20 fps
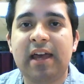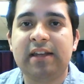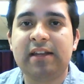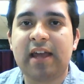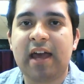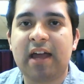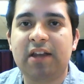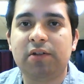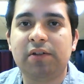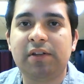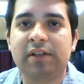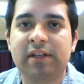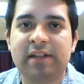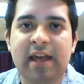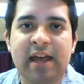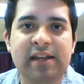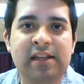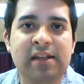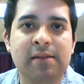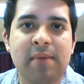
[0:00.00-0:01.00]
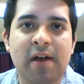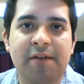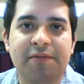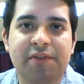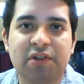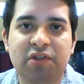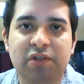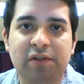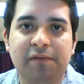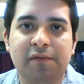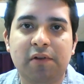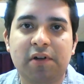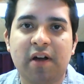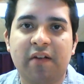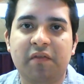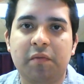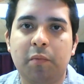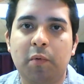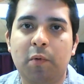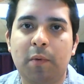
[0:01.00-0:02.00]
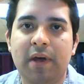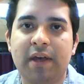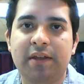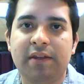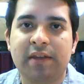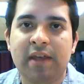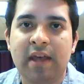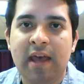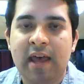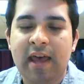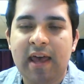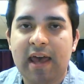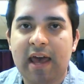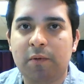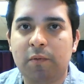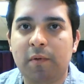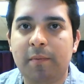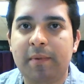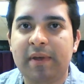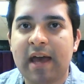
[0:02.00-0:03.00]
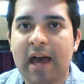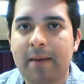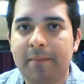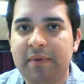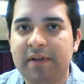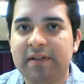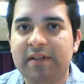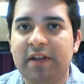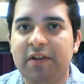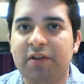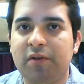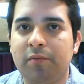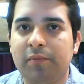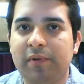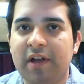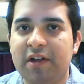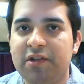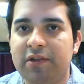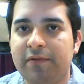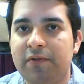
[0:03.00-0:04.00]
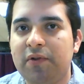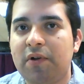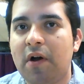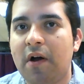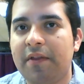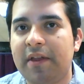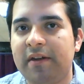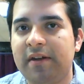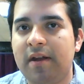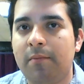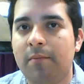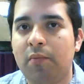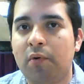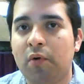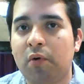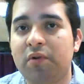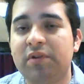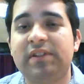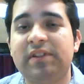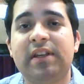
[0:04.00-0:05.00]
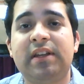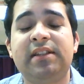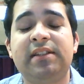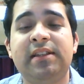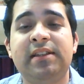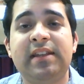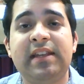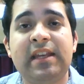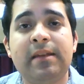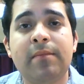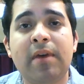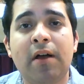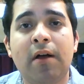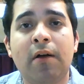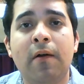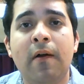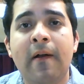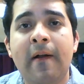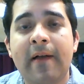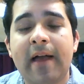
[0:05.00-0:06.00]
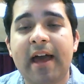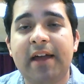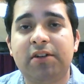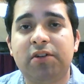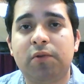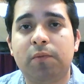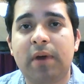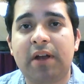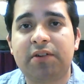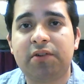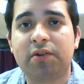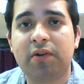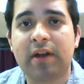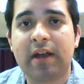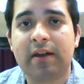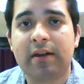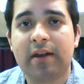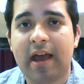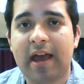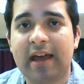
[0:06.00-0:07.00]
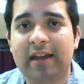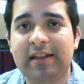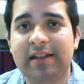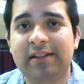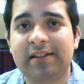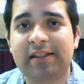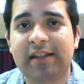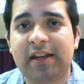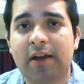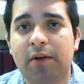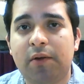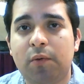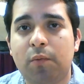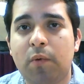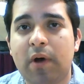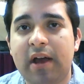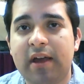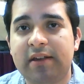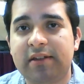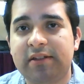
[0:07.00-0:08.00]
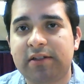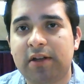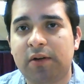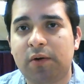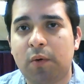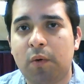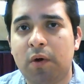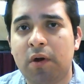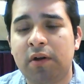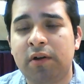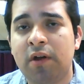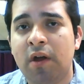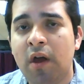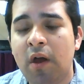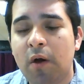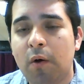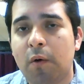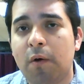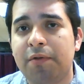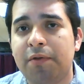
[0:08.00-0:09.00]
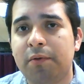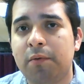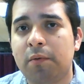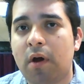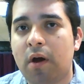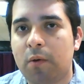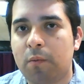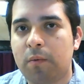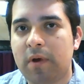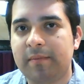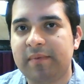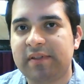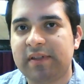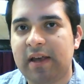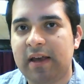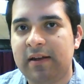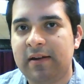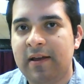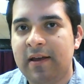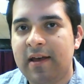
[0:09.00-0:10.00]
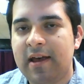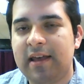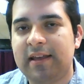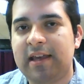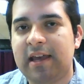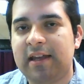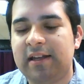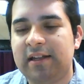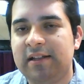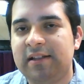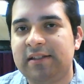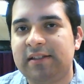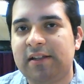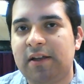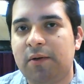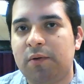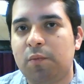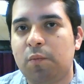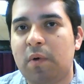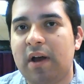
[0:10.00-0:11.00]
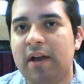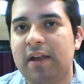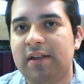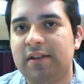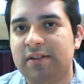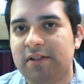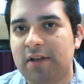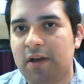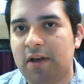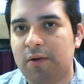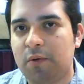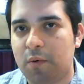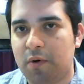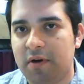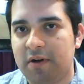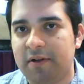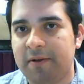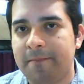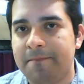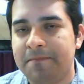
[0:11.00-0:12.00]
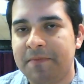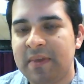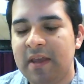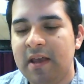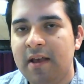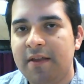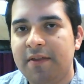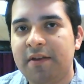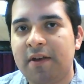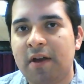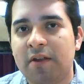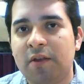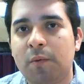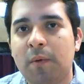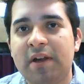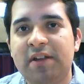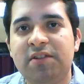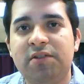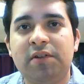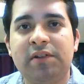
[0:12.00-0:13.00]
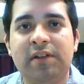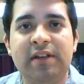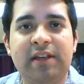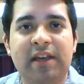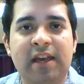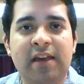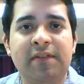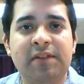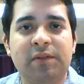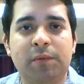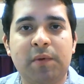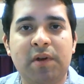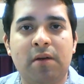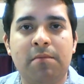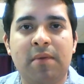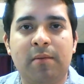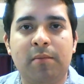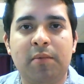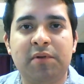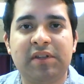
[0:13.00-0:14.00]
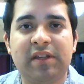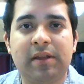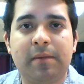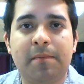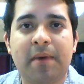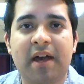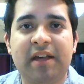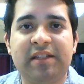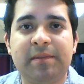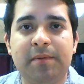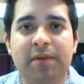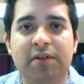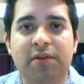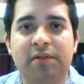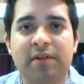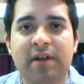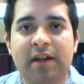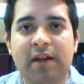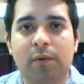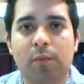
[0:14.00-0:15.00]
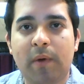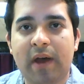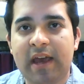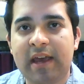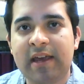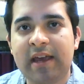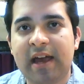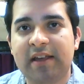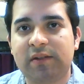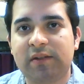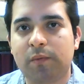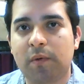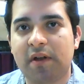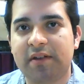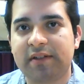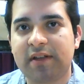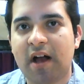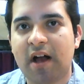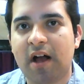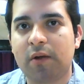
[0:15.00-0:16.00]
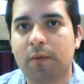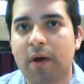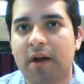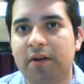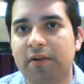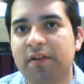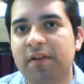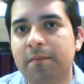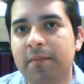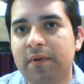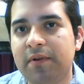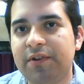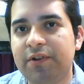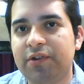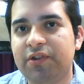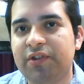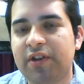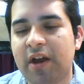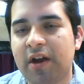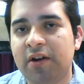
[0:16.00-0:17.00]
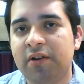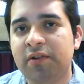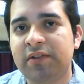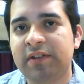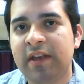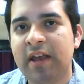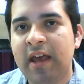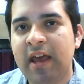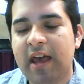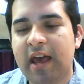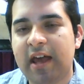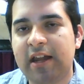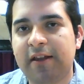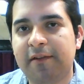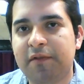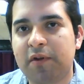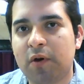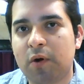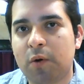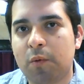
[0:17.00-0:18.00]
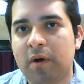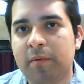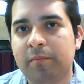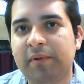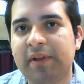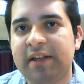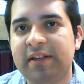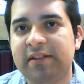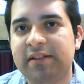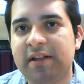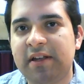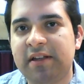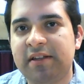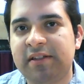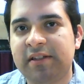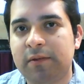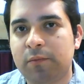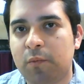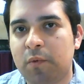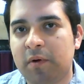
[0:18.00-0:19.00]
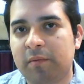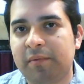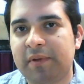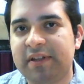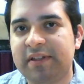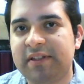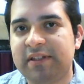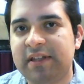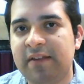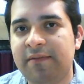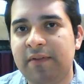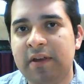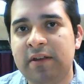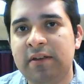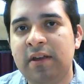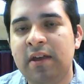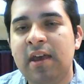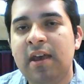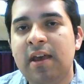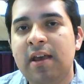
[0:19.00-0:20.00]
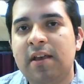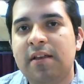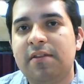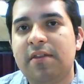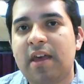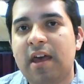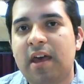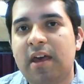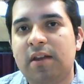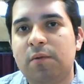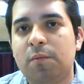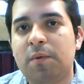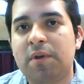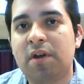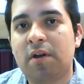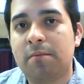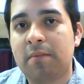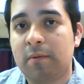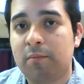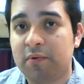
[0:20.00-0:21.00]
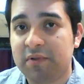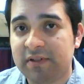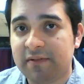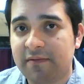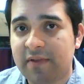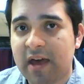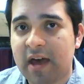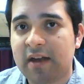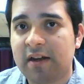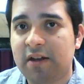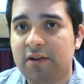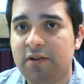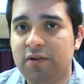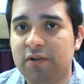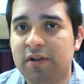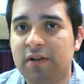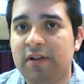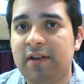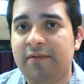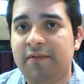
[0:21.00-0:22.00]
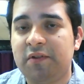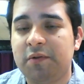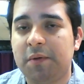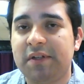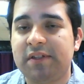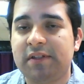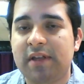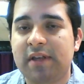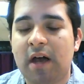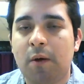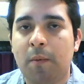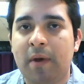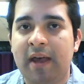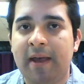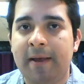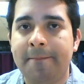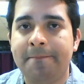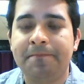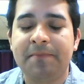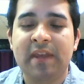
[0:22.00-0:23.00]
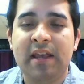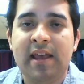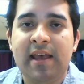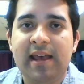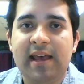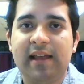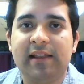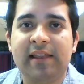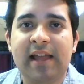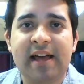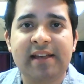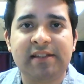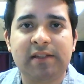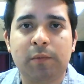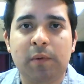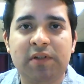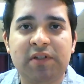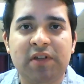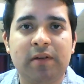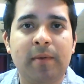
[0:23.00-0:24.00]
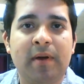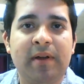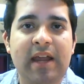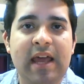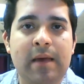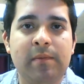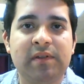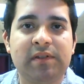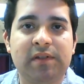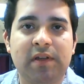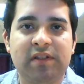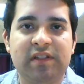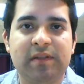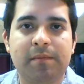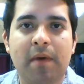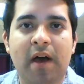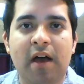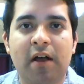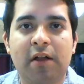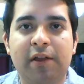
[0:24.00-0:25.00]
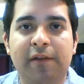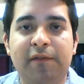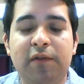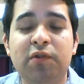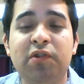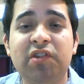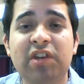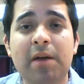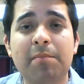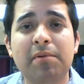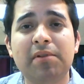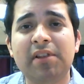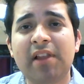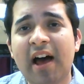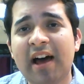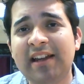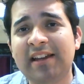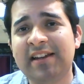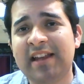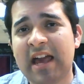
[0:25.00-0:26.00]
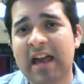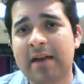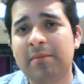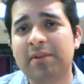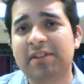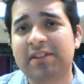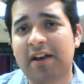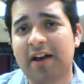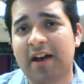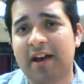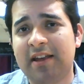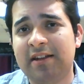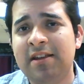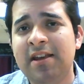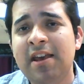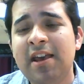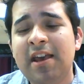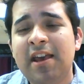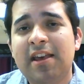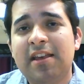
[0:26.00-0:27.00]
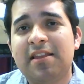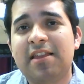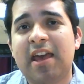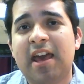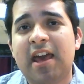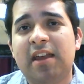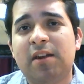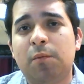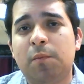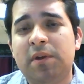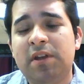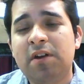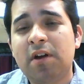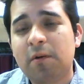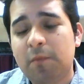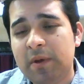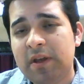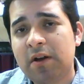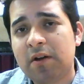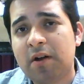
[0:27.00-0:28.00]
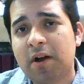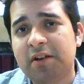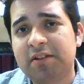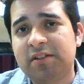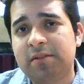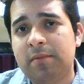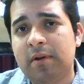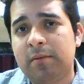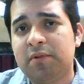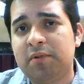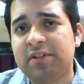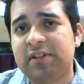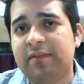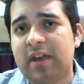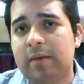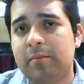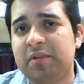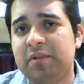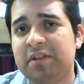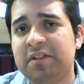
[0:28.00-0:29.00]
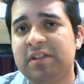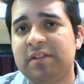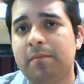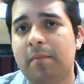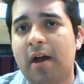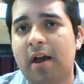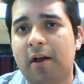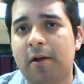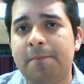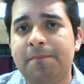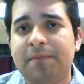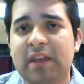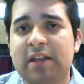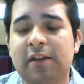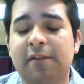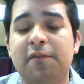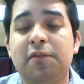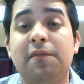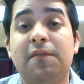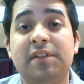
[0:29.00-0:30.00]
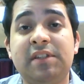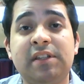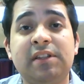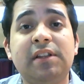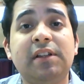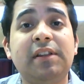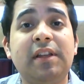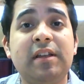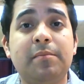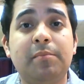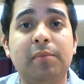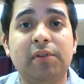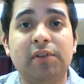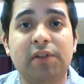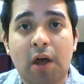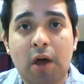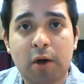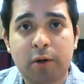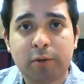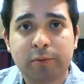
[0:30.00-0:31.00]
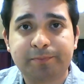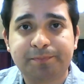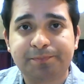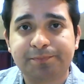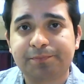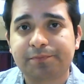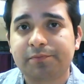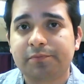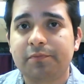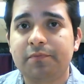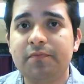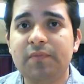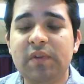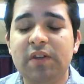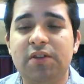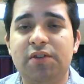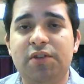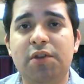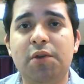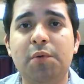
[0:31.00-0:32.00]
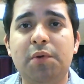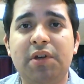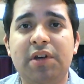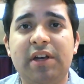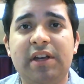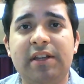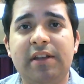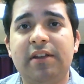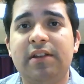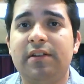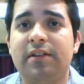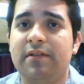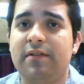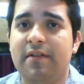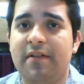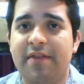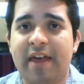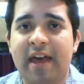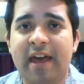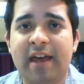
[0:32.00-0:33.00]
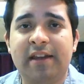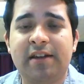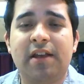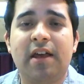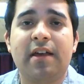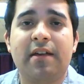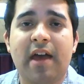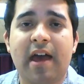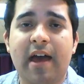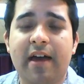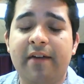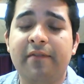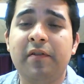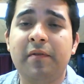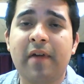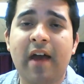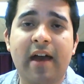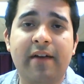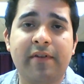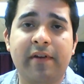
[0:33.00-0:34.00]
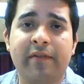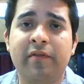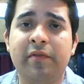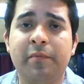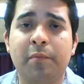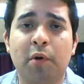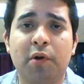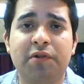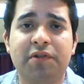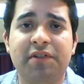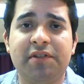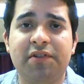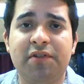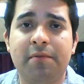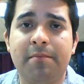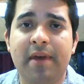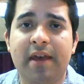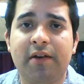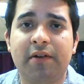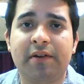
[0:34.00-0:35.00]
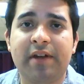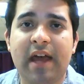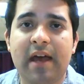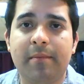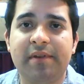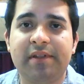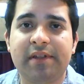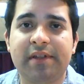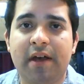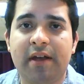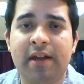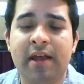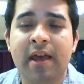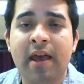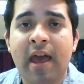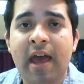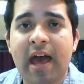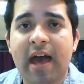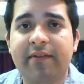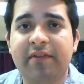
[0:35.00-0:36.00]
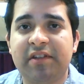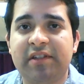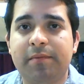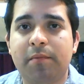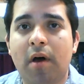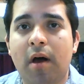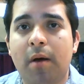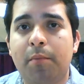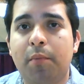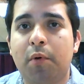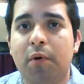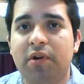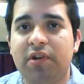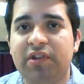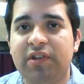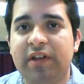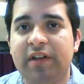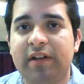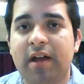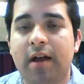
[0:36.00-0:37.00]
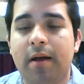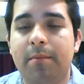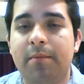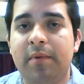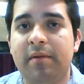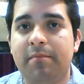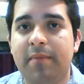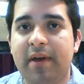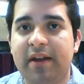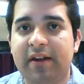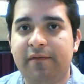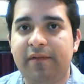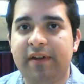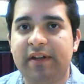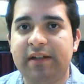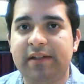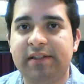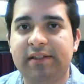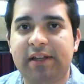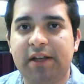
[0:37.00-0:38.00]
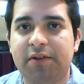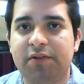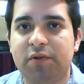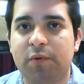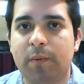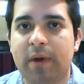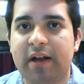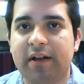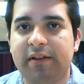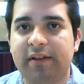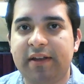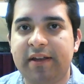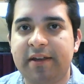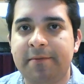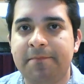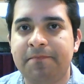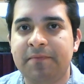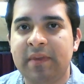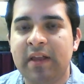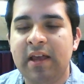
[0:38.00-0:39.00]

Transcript: and annually in any amount that you feel comfortable with, and we'll be happy to take your pledge if you call that number or send us an email at director@insideoutys.org or through our website, again, insideoutys.org. The other ways you can give is we are members of the Pikes Peak United Way as well as Colorado Community Shares. And if your workplace does workplace giving, then we are members of that and you can give to us that way. And last, I want to talk about Amazon Smile. If you shop a lot in Amazon, then we are also members of Amazon Smile. And if you visit the link below, you could then have every purchase you make on Amazon have a small portion come and benefit Inside Out directly.